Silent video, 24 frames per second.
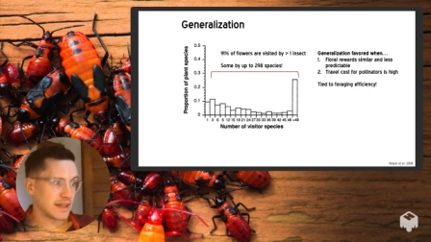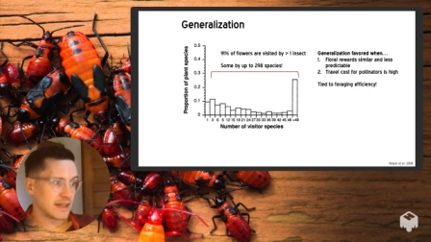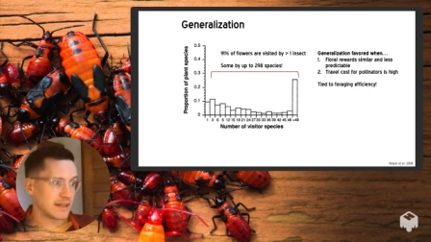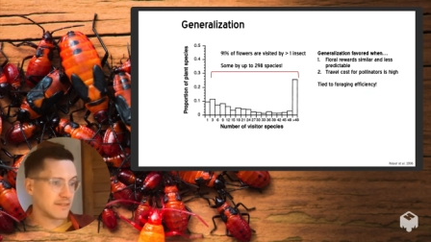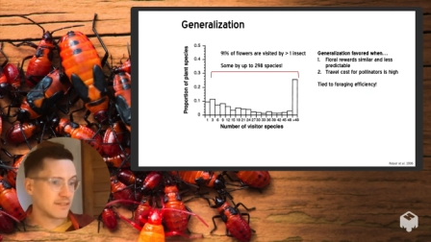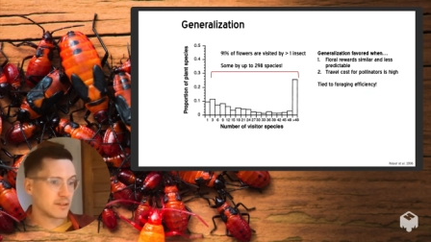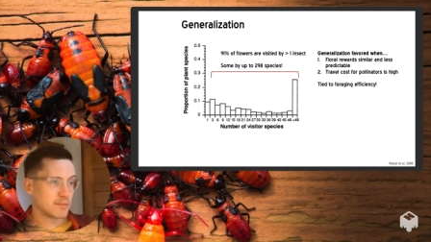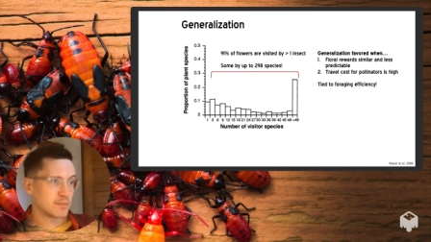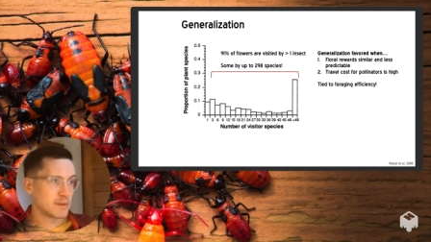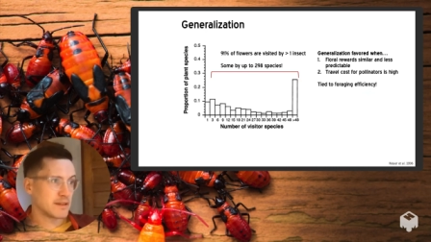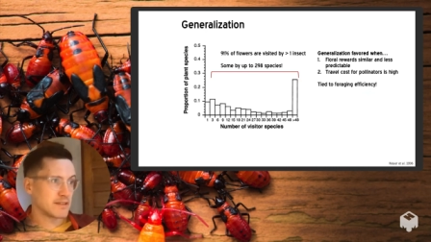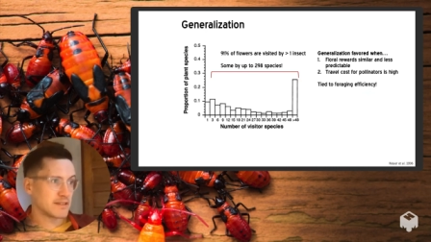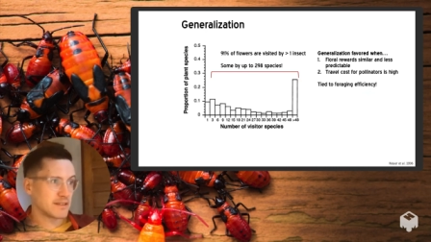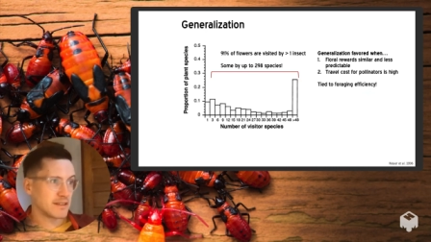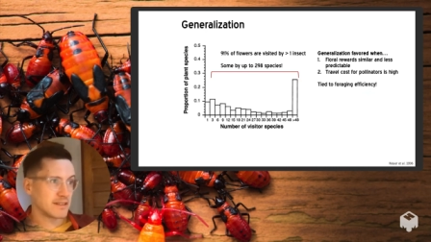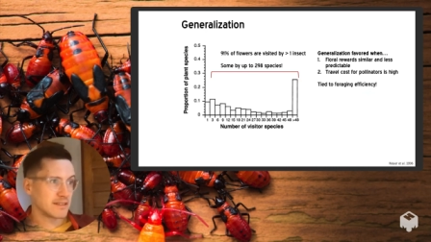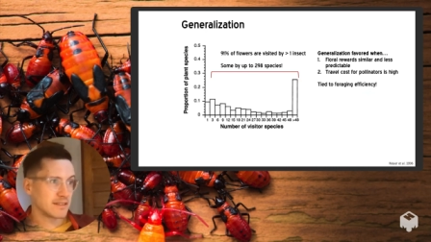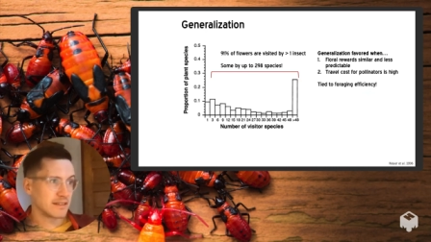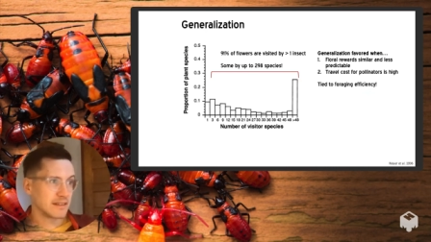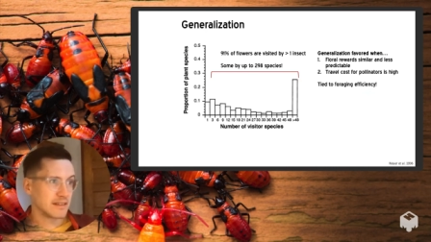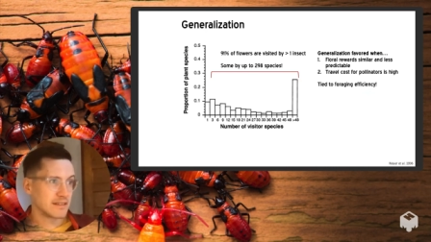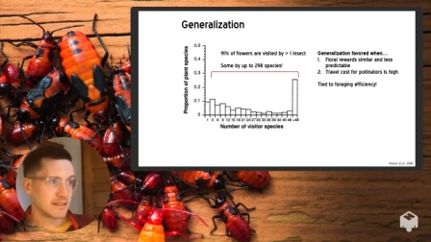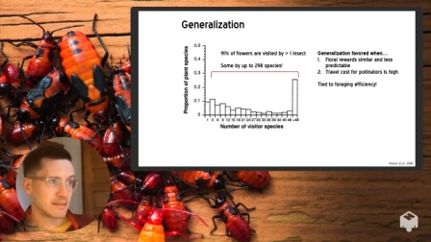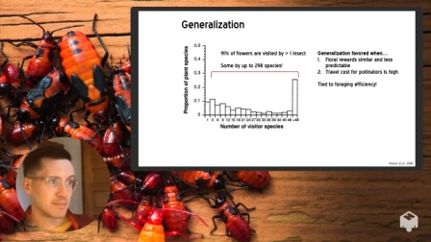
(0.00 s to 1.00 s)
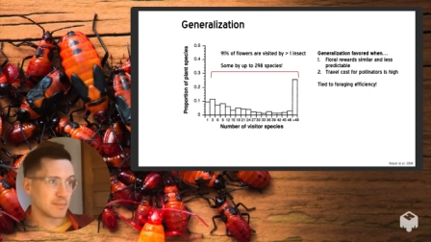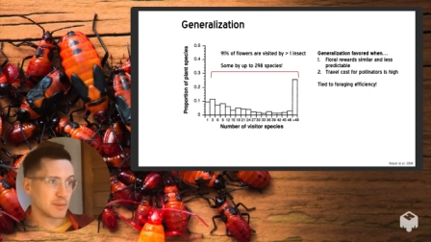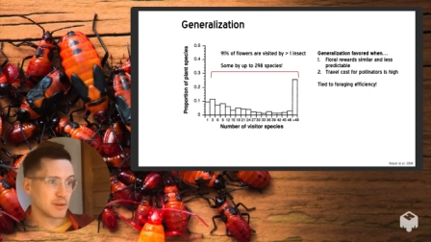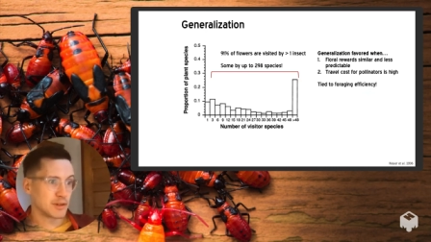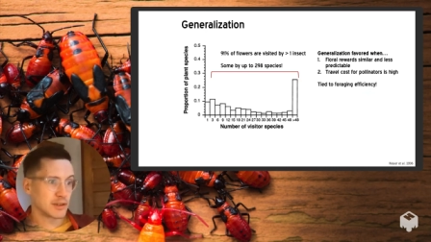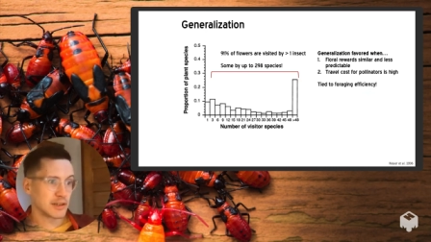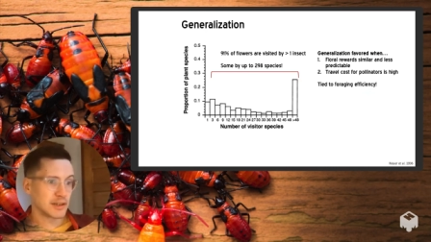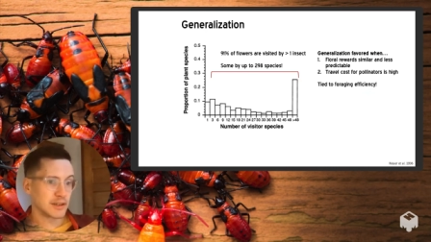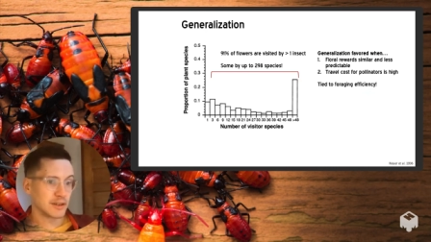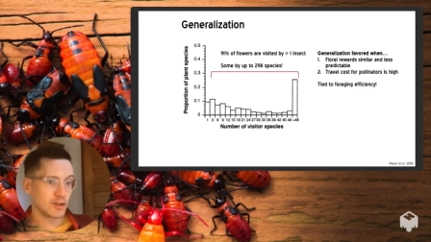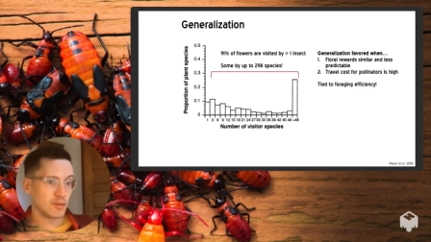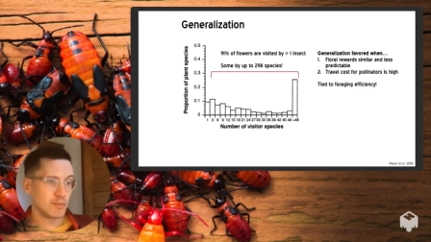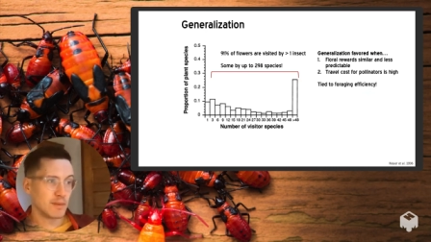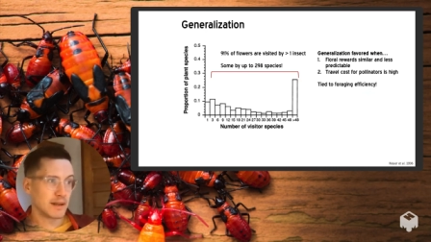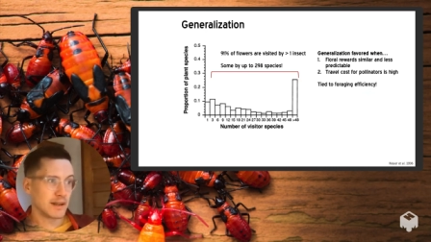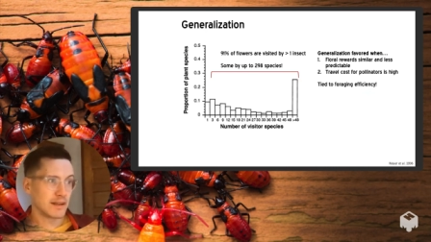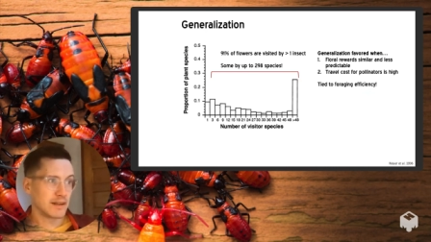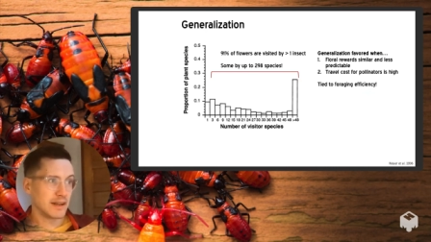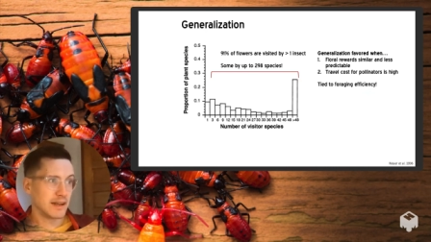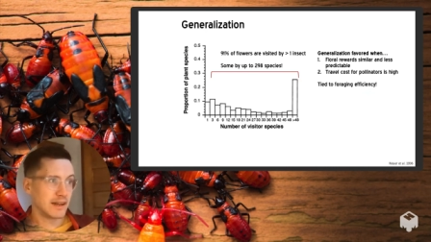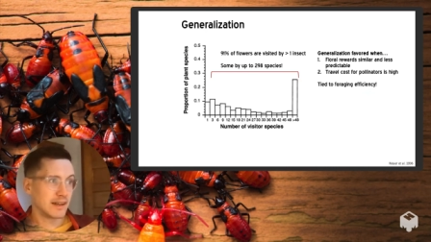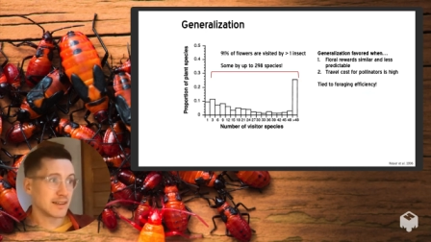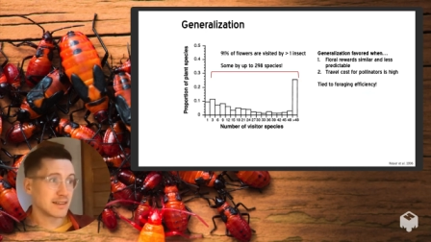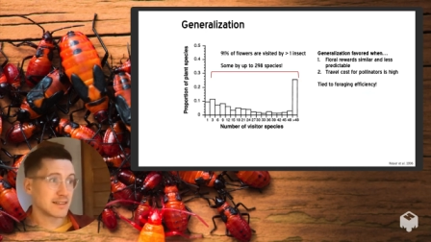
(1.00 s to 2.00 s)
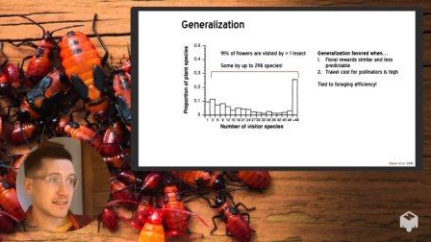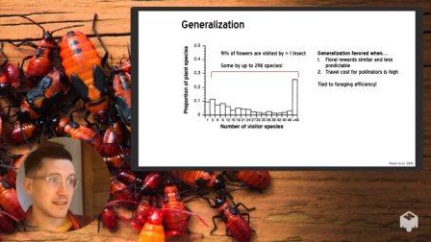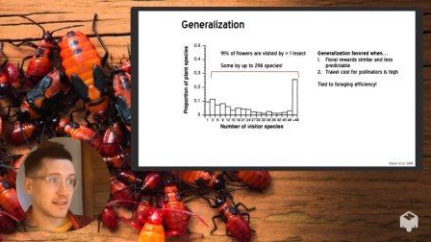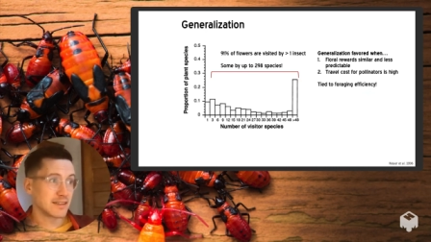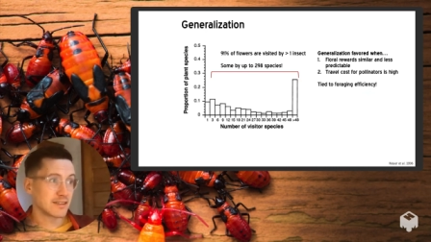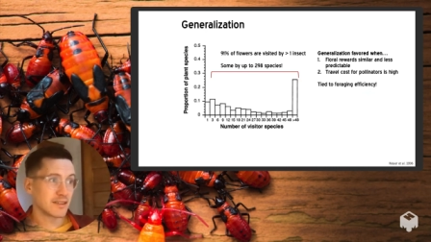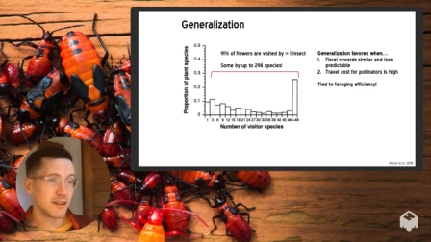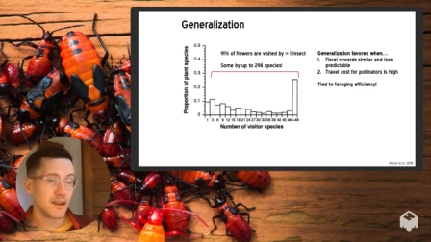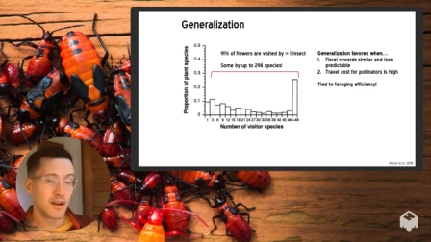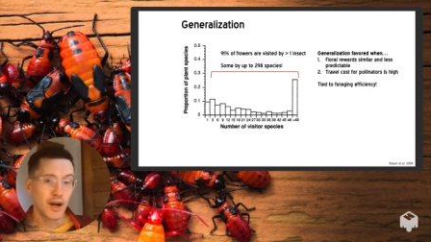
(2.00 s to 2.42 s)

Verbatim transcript: of species in this particular meta-analysis